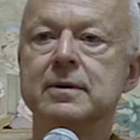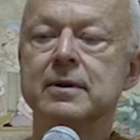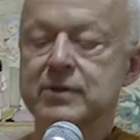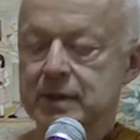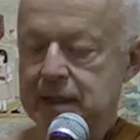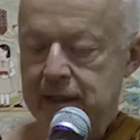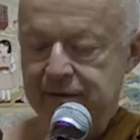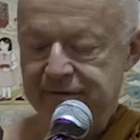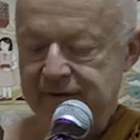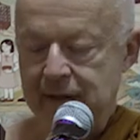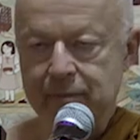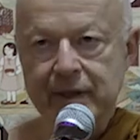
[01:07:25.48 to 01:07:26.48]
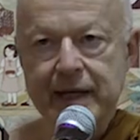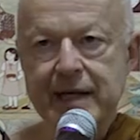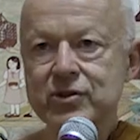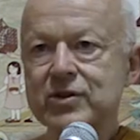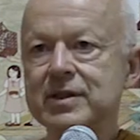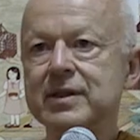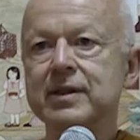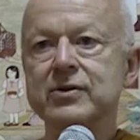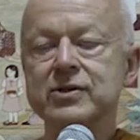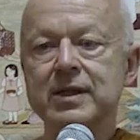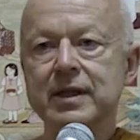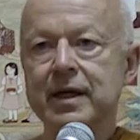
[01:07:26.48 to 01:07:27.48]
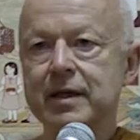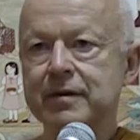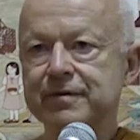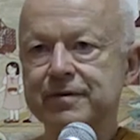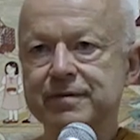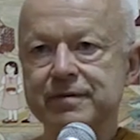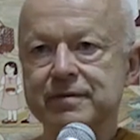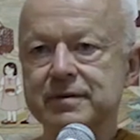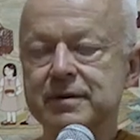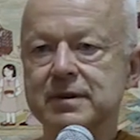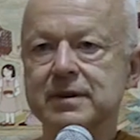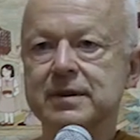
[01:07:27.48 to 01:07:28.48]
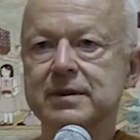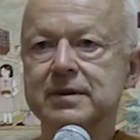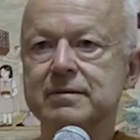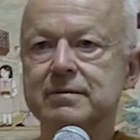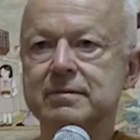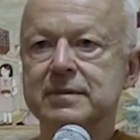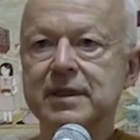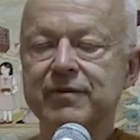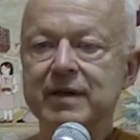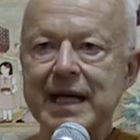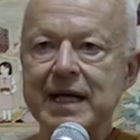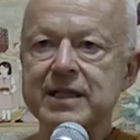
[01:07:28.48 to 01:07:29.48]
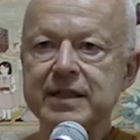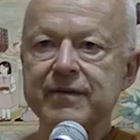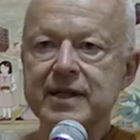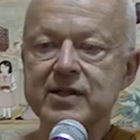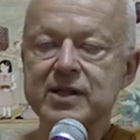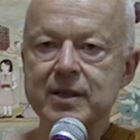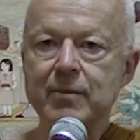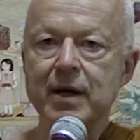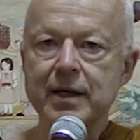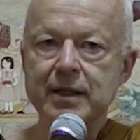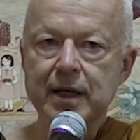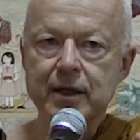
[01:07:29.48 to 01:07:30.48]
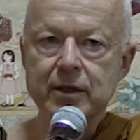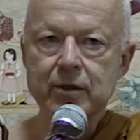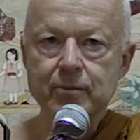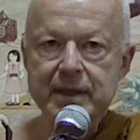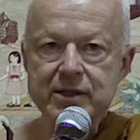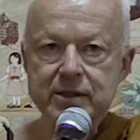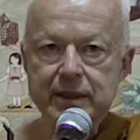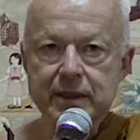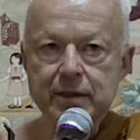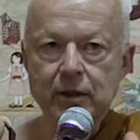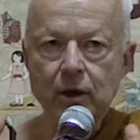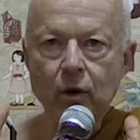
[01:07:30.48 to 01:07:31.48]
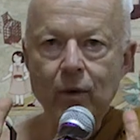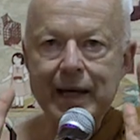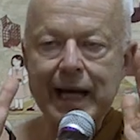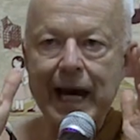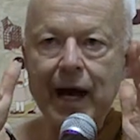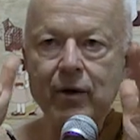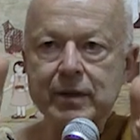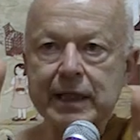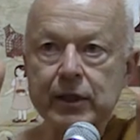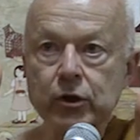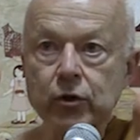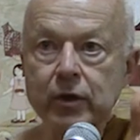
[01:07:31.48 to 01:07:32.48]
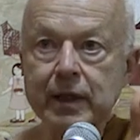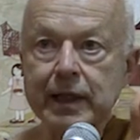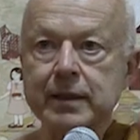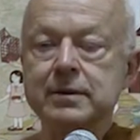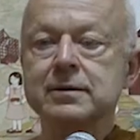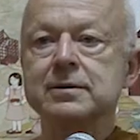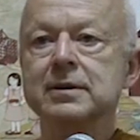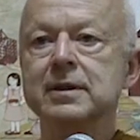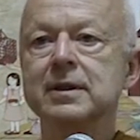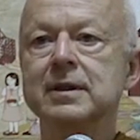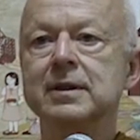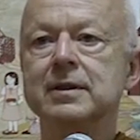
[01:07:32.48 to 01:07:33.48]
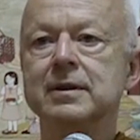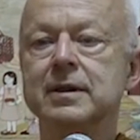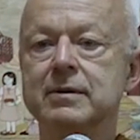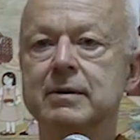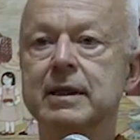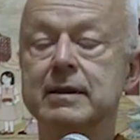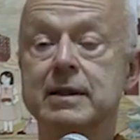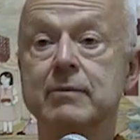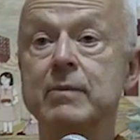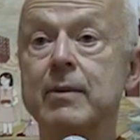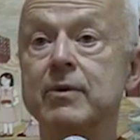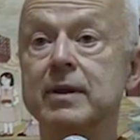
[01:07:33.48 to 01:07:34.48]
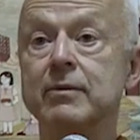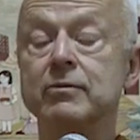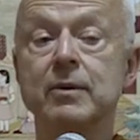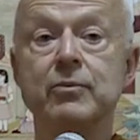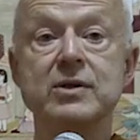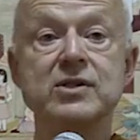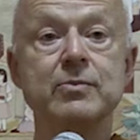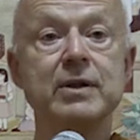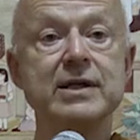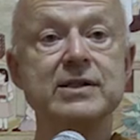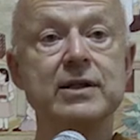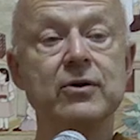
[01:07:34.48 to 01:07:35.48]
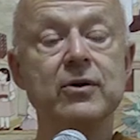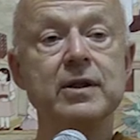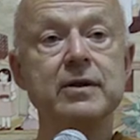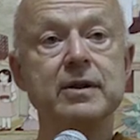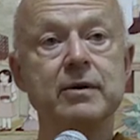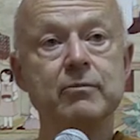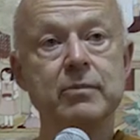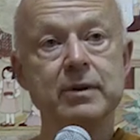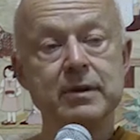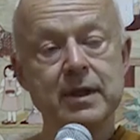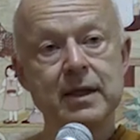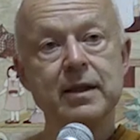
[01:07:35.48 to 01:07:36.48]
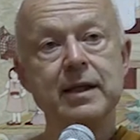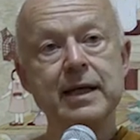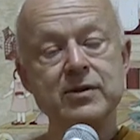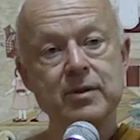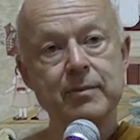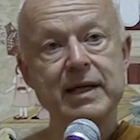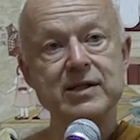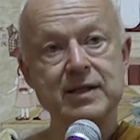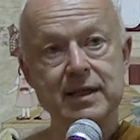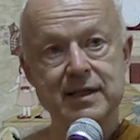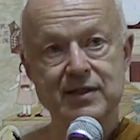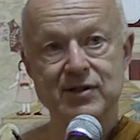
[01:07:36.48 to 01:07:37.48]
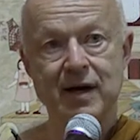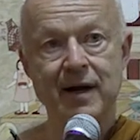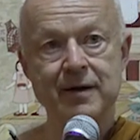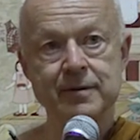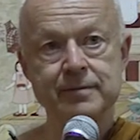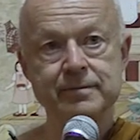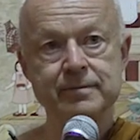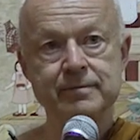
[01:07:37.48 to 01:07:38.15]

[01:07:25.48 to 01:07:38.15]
There's a lot of fabrication, there's a lot of different activities in the mind. You're basically going out and looking. And remember the, the principle I said earlier that things are based on desire.